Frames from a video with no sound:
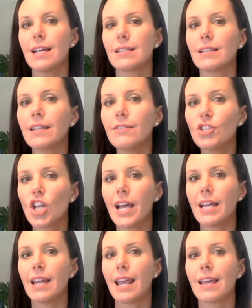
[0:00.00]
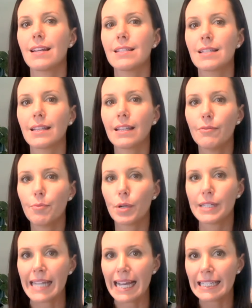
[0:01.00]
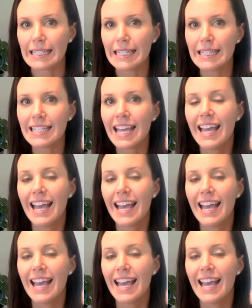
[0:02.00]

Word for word: as a leaf shine, and as a leaf protectant.